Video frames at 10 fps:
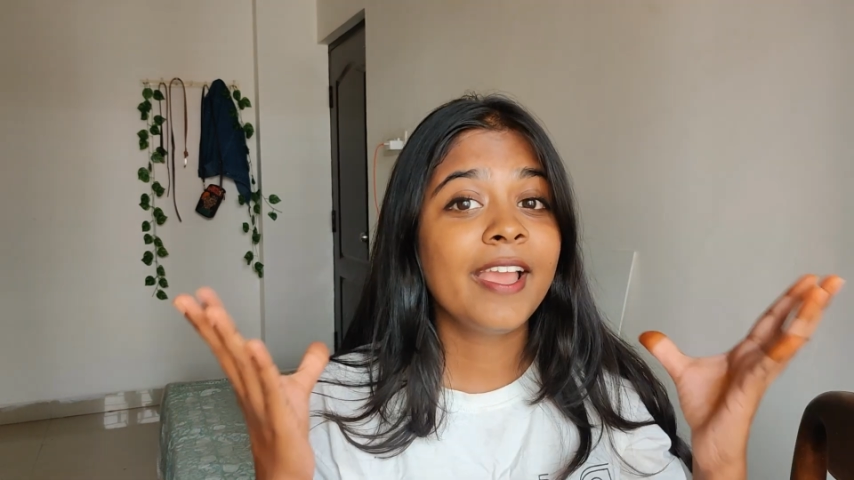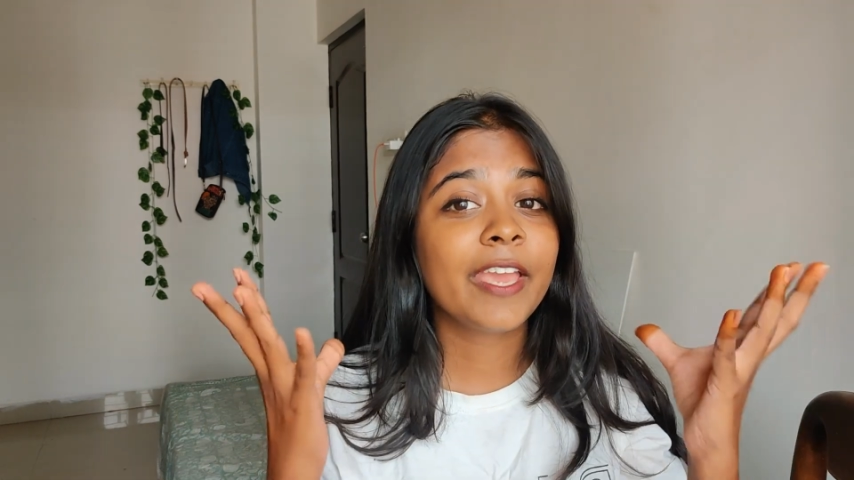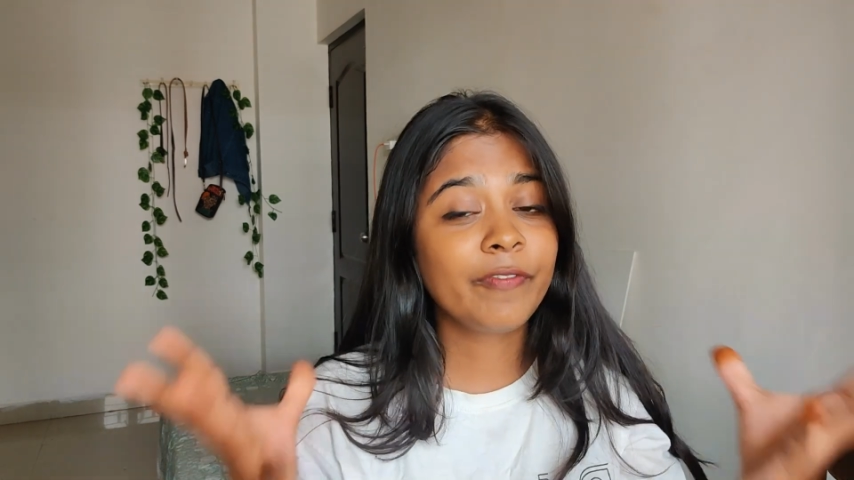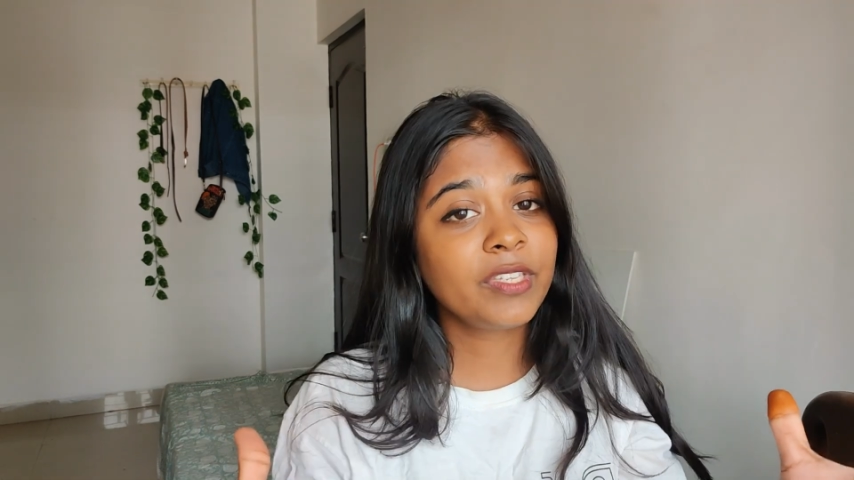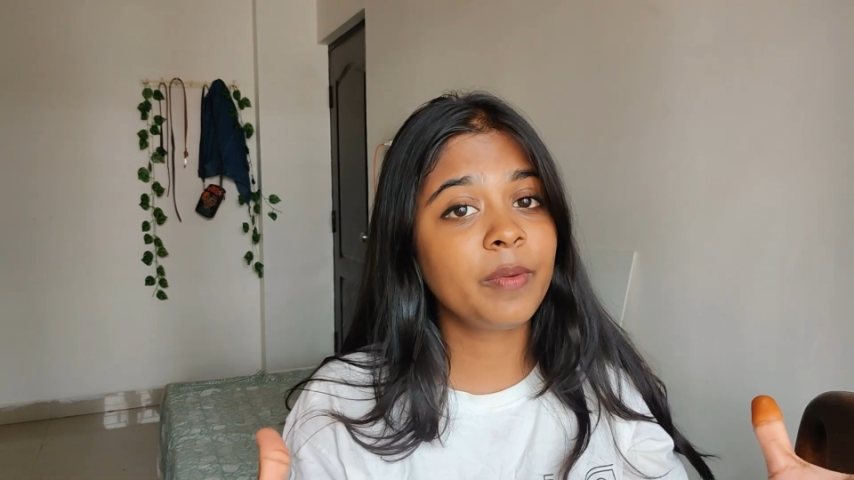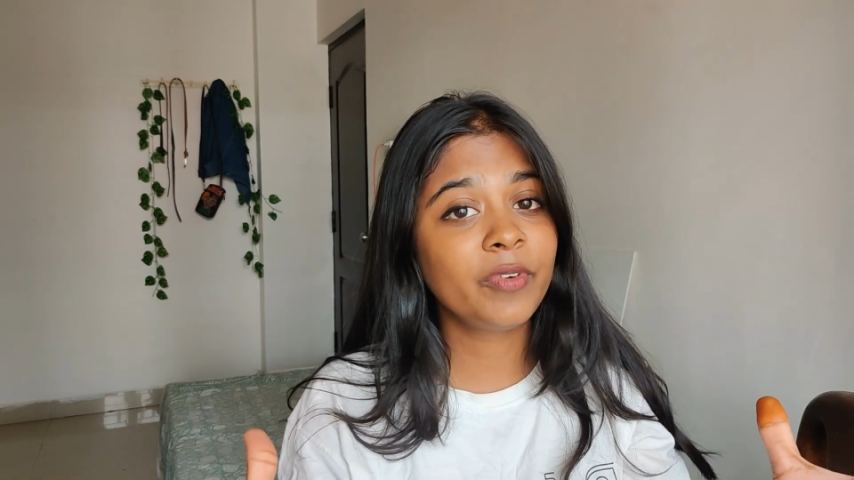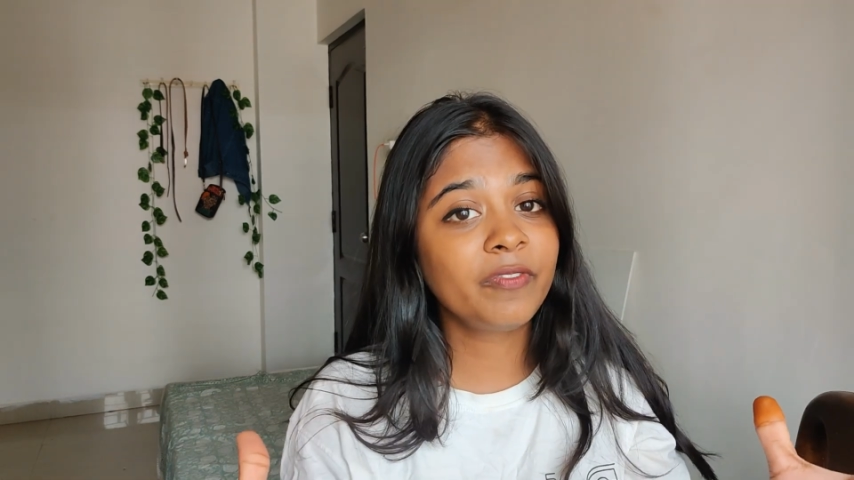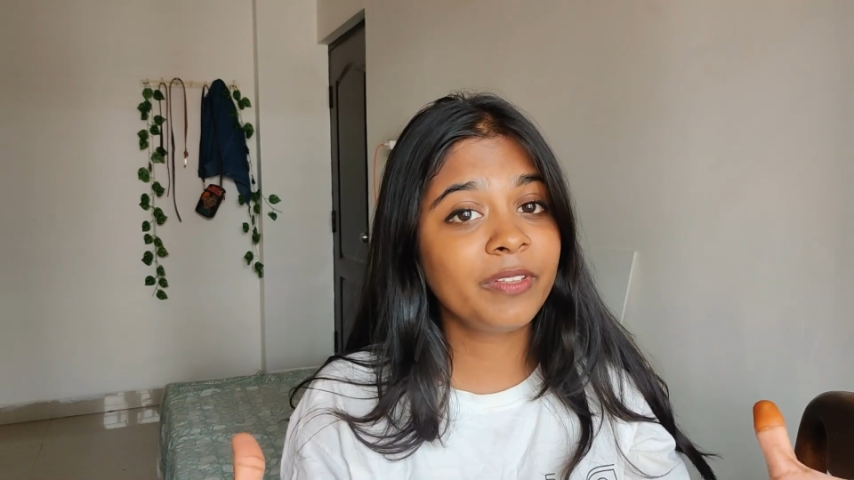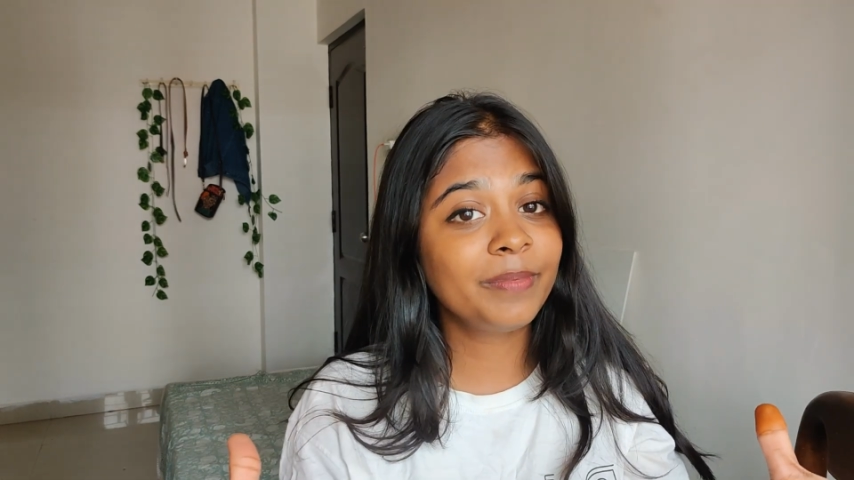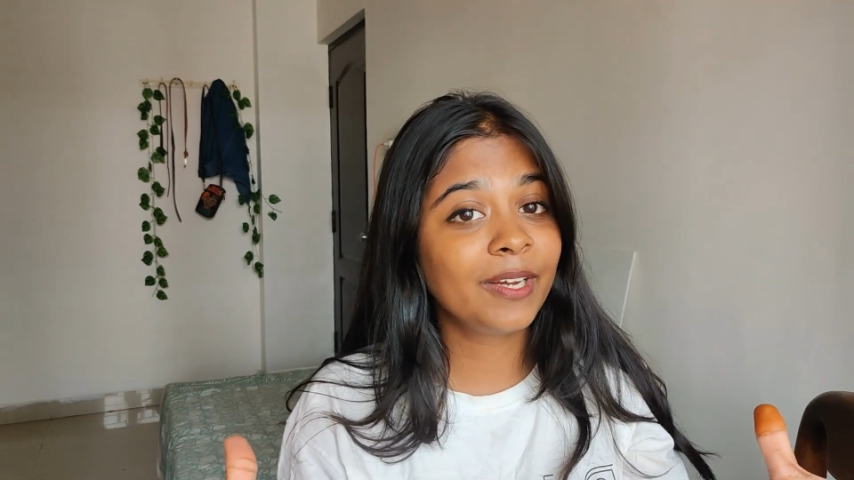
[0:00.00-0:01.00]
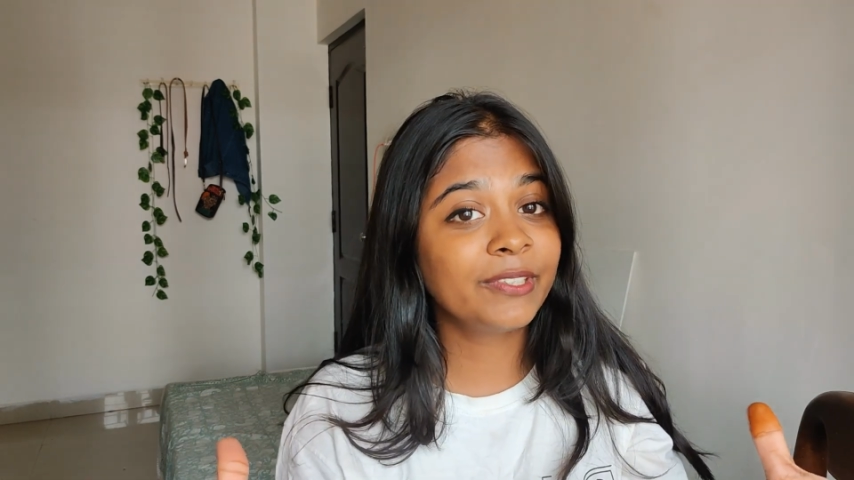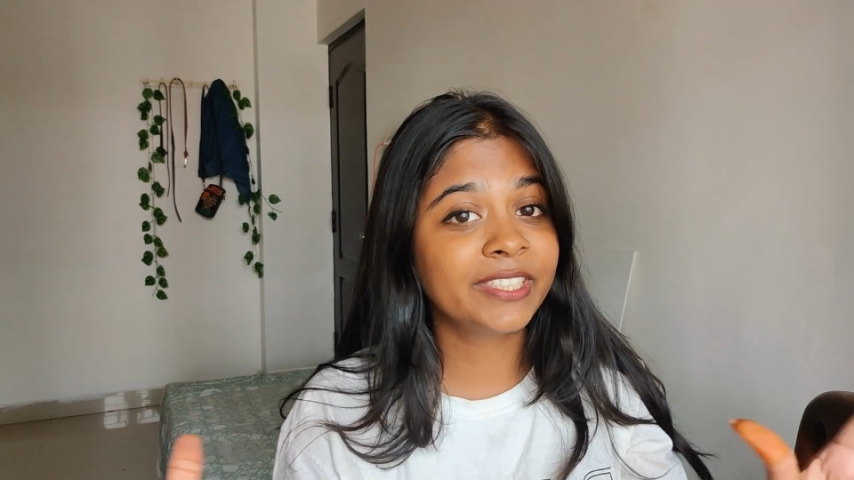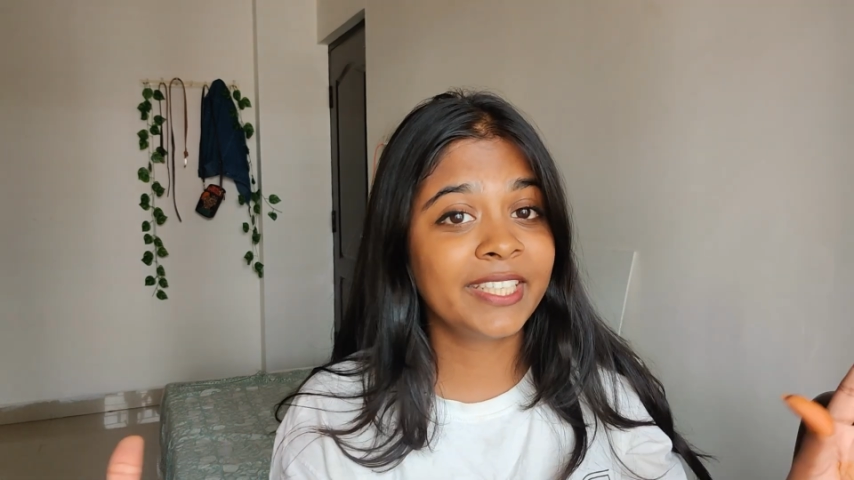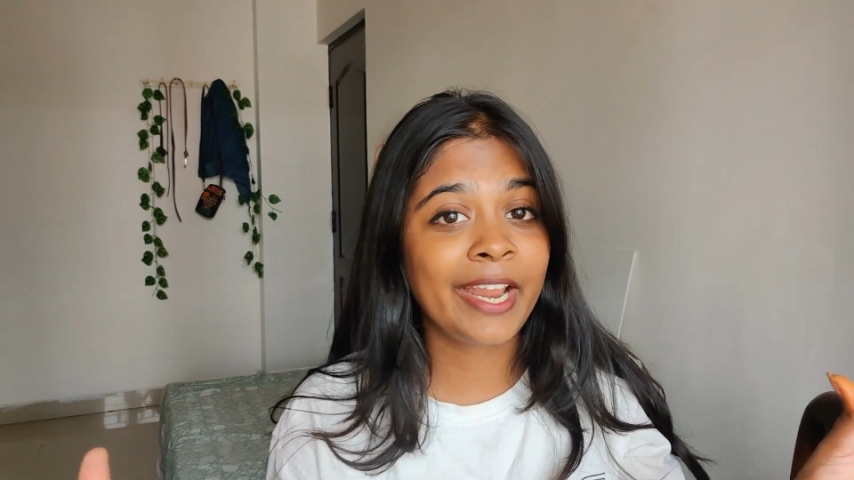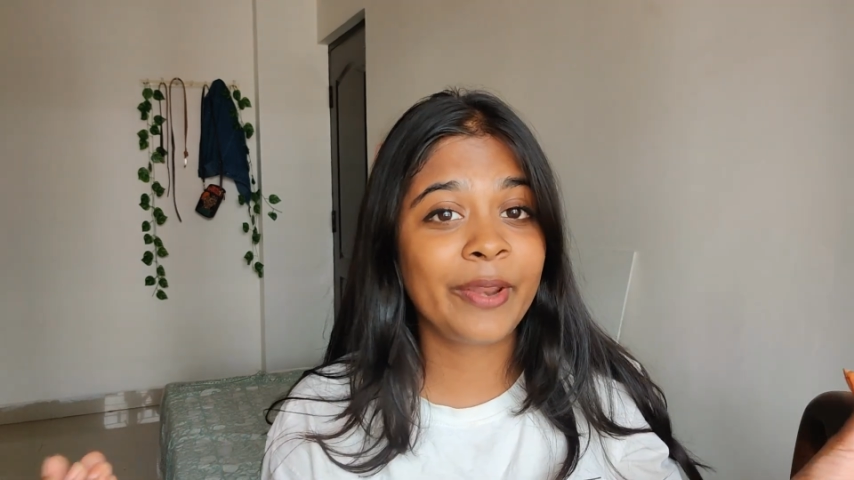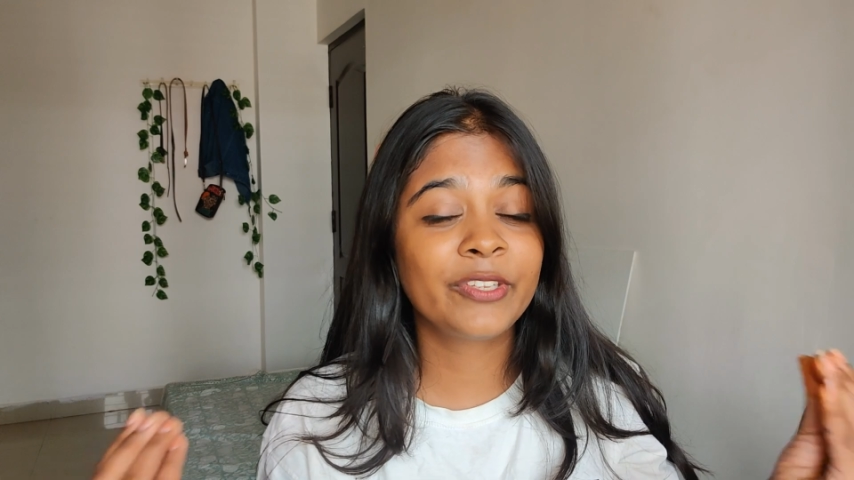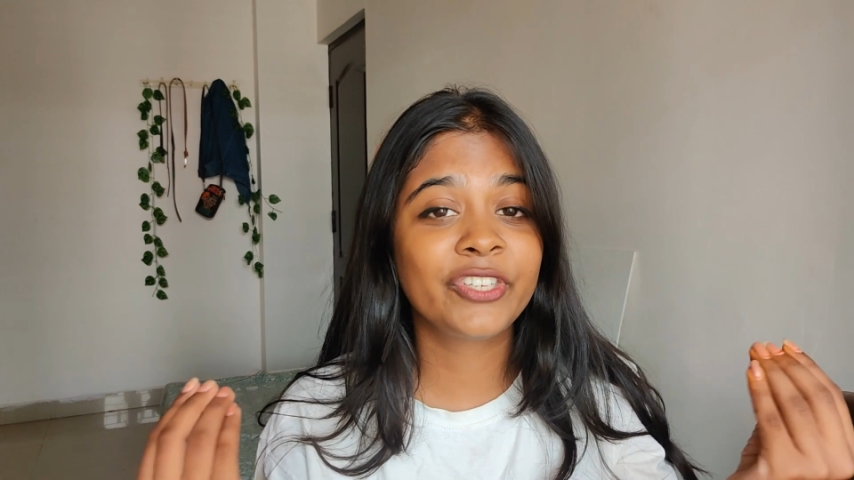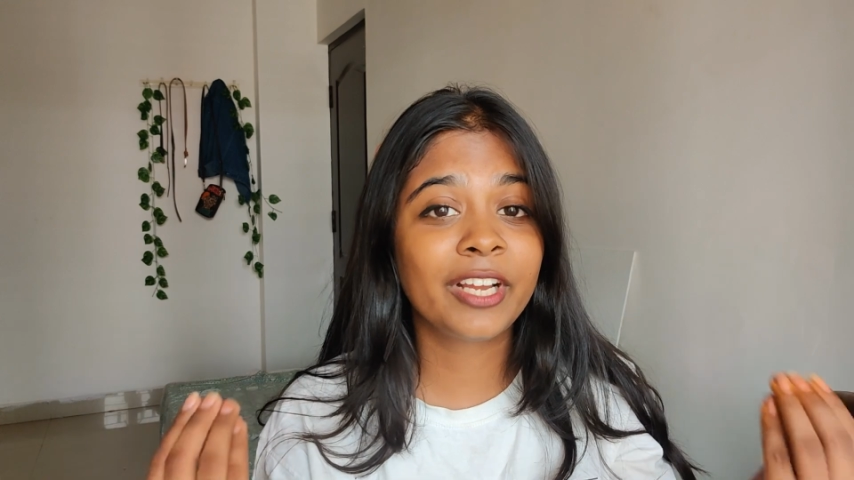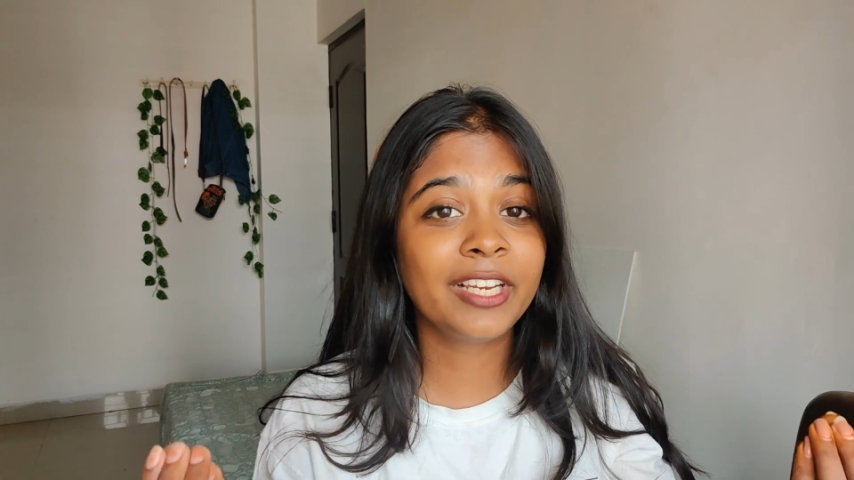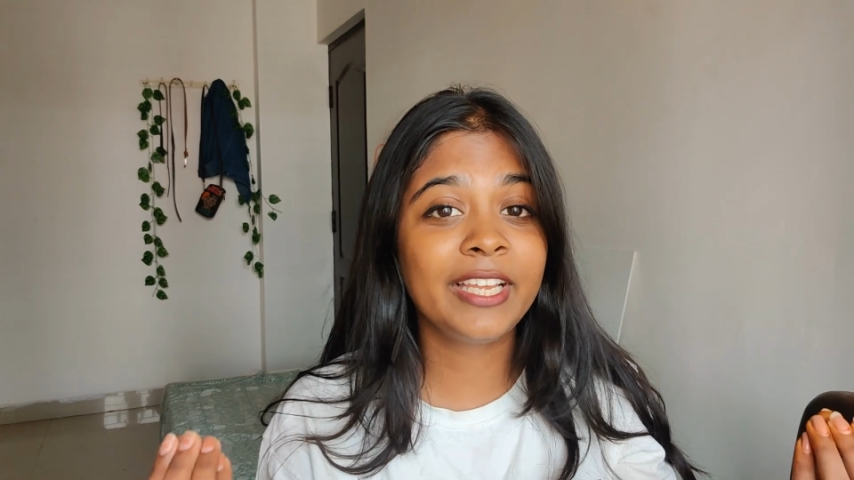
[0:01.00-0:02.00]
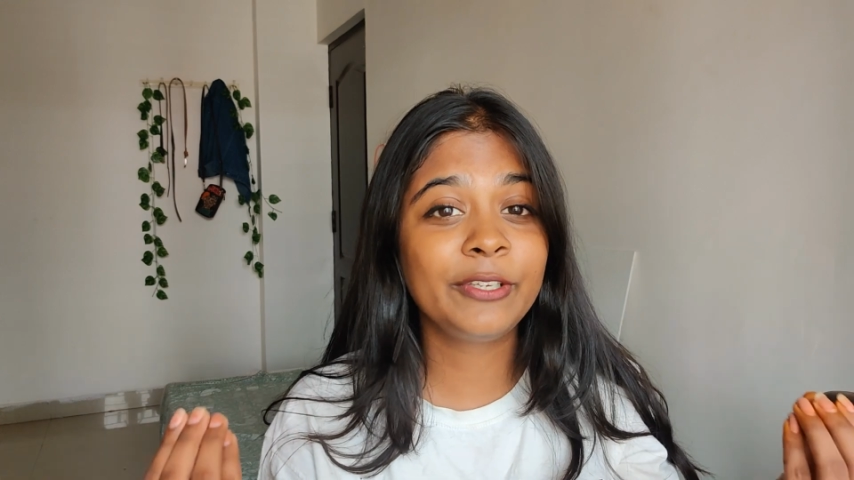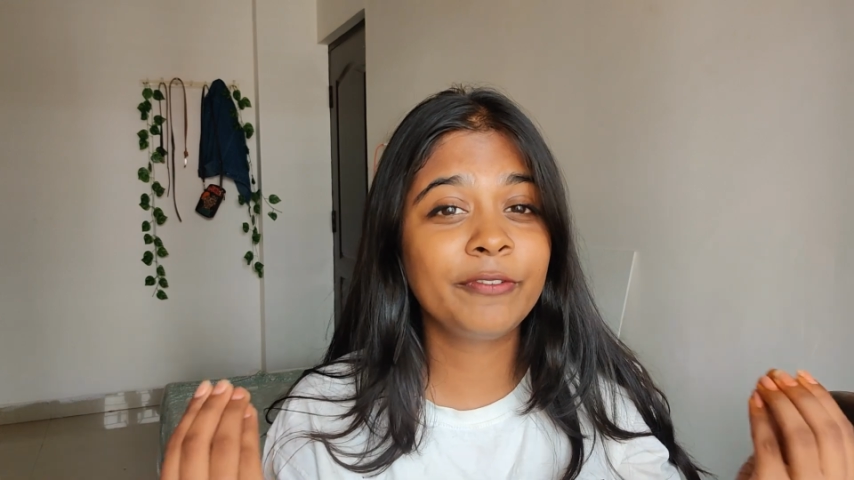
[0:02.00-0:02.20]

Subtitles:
If you're someone with brown skin and you're struggling